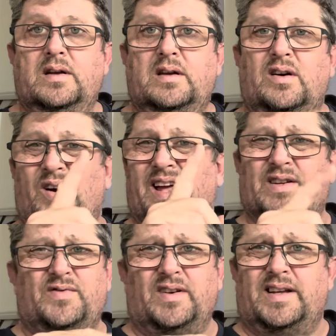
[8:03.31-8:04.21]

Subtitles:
I've got a house full of